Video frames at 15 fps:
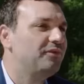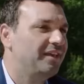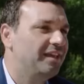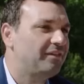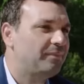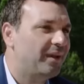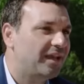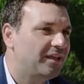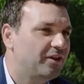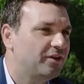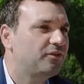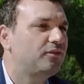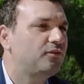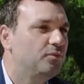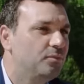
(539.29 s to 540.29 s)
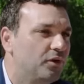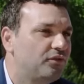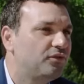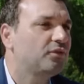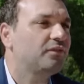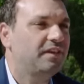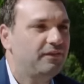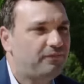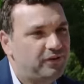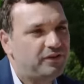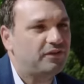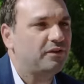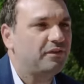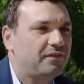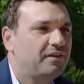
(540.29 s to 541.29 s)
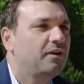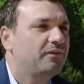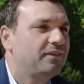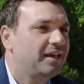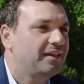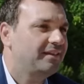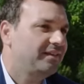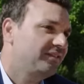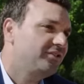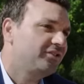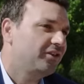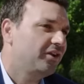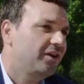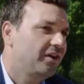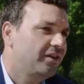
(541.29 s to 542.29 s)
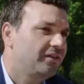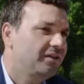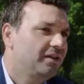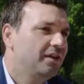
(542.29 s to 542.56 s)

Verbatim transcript: the experience, to measure the efficiency of their decision,